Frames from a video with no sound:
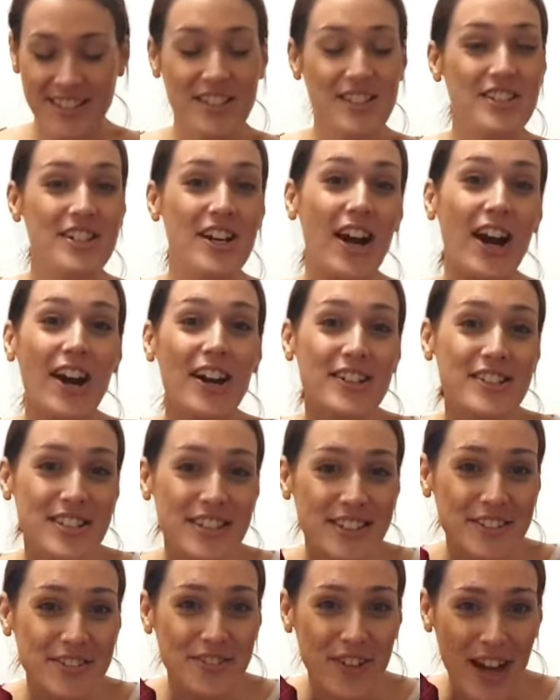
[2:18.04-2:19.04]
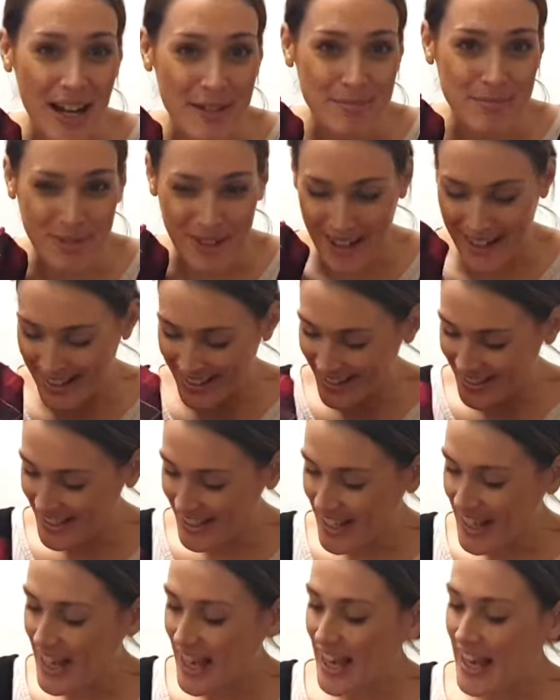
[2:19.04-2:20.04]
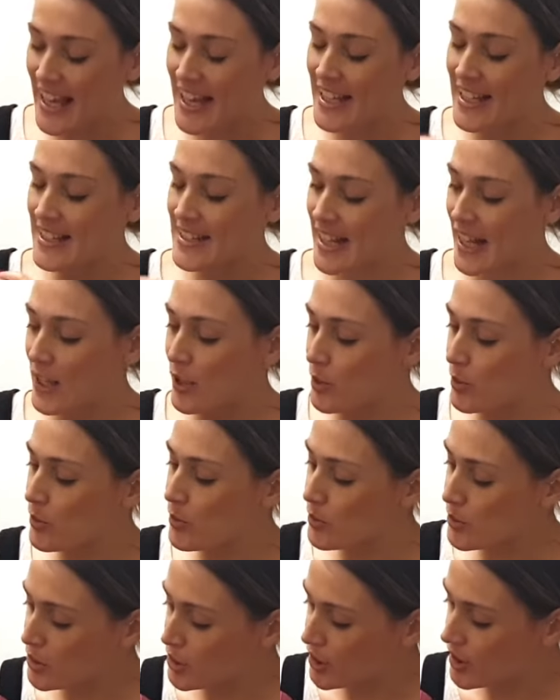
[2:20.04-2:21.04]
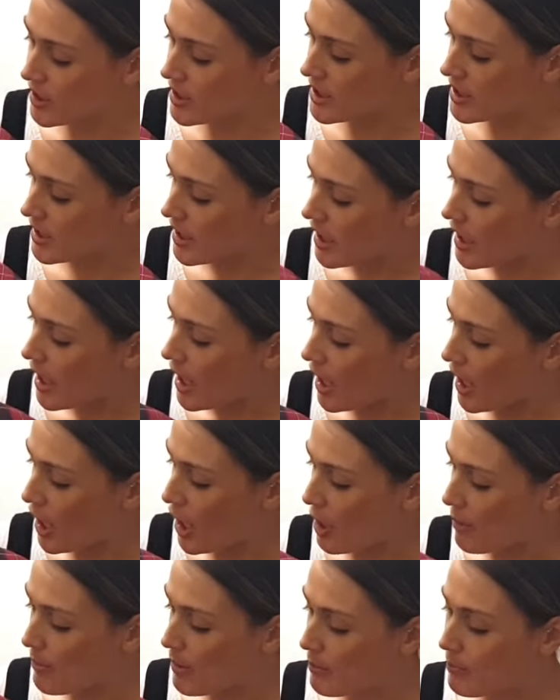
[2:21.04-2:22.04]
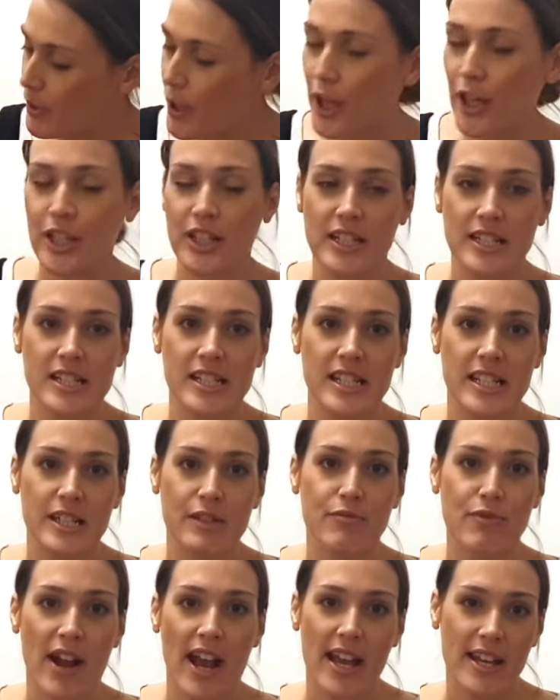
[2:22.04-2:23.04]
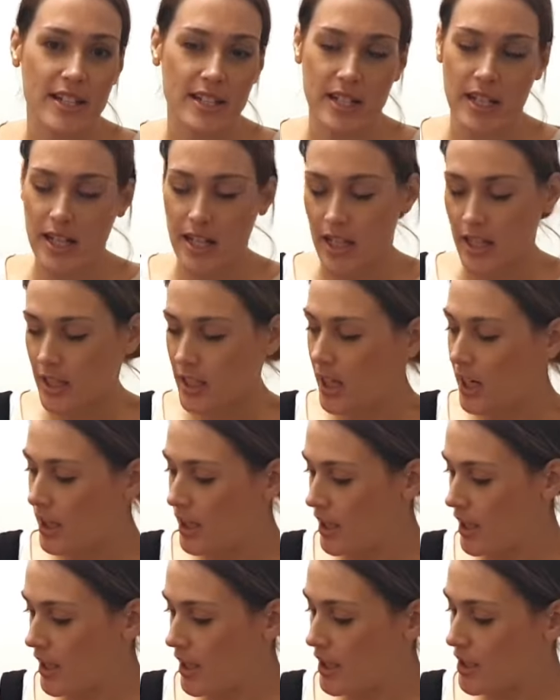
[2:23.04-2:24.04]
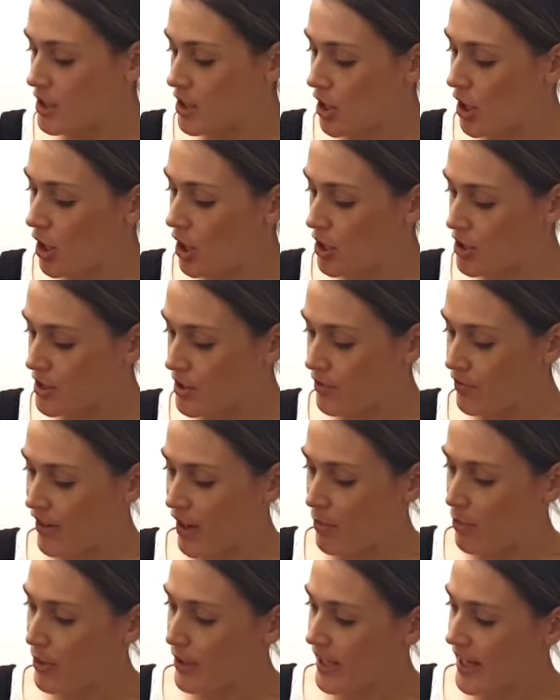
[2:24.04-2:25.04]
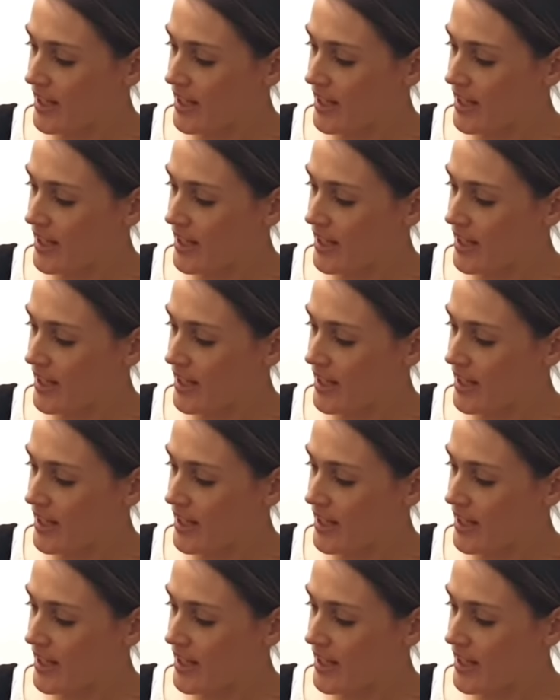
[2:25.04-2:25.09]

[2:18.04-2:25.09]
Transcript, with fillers: Tartan fabric. It is a gorgeous um, burgundy red colour tartan fabric.